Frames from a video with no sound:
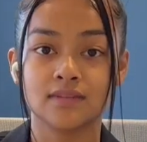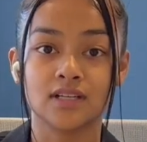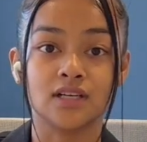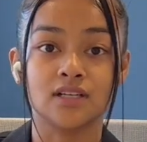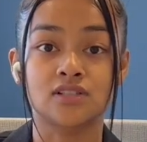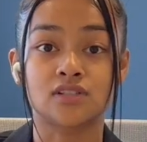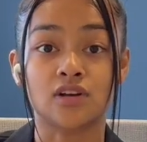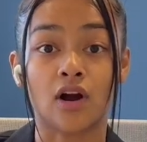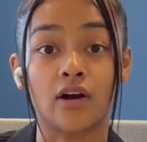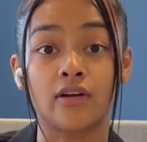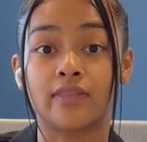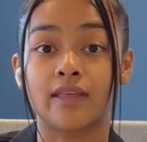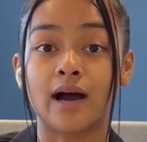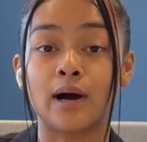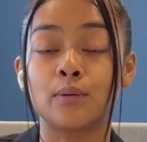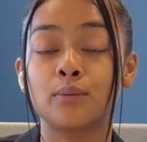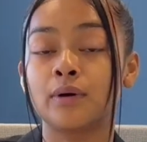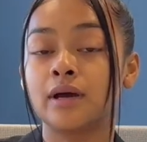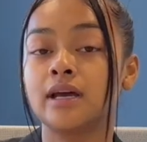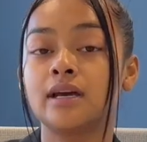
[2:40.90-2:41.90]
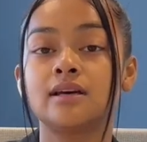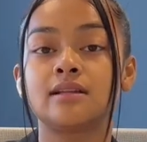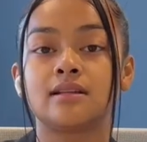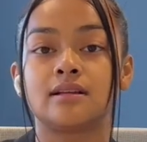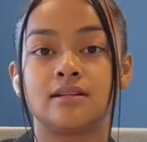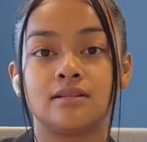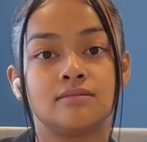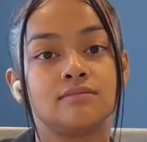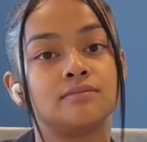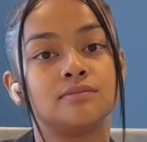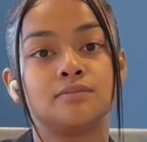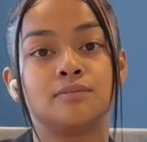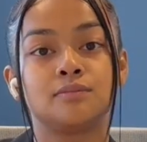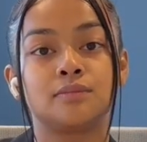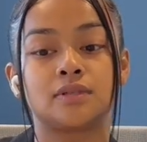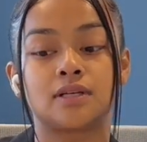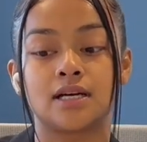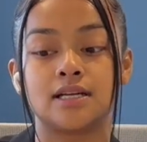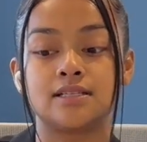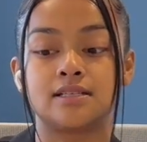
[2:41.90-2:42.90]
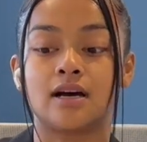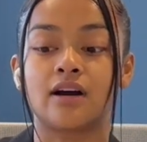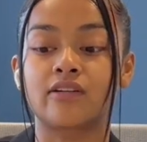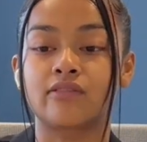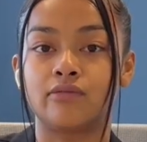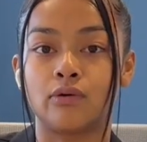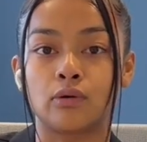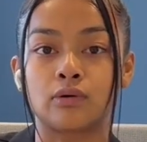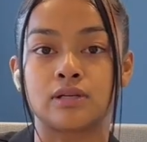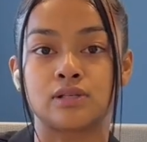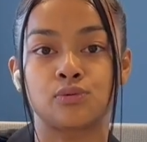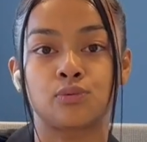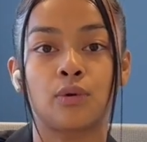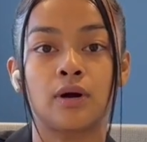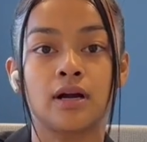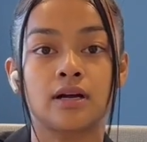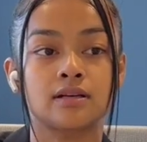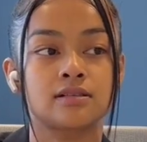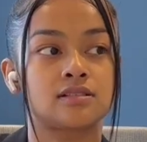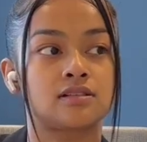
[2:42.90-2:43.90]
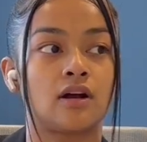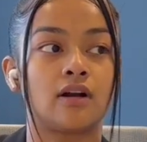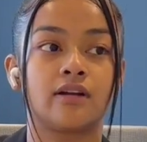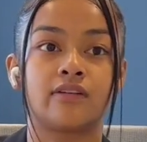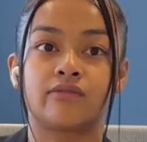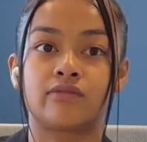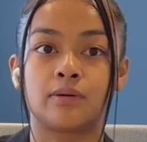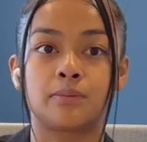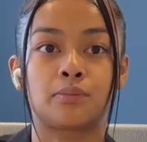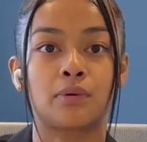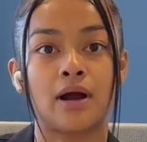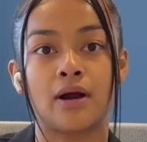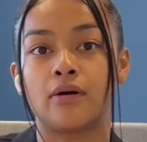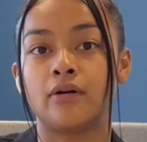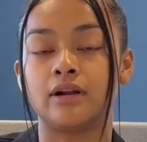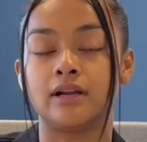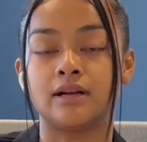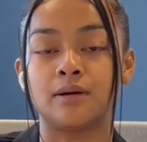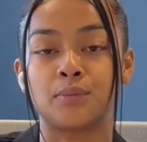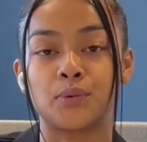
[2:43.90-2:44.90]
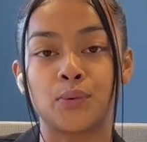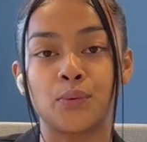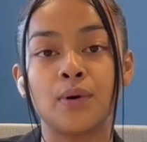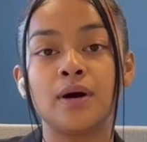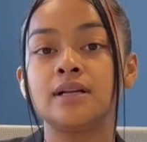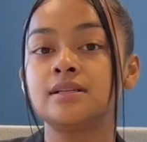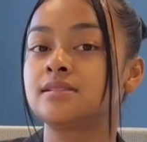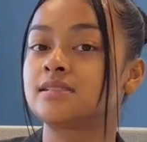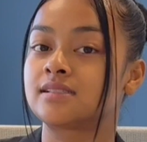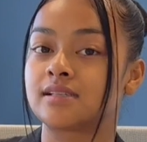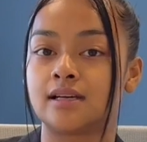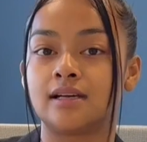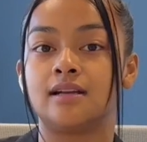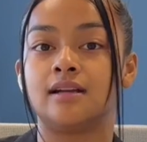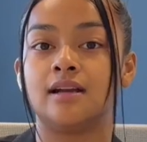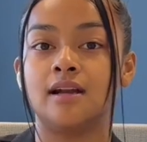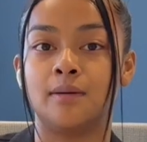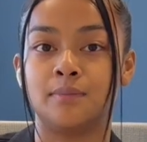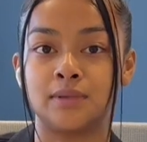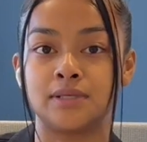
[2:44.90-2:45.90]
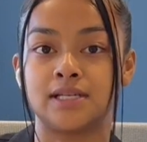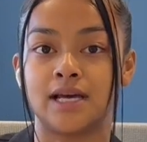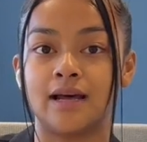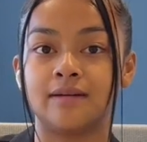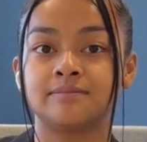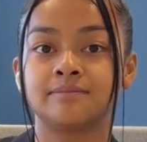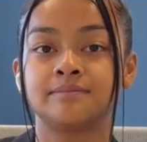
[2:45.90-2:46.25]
start that way, and then conduct focused work starting from priority number 1 to number 10.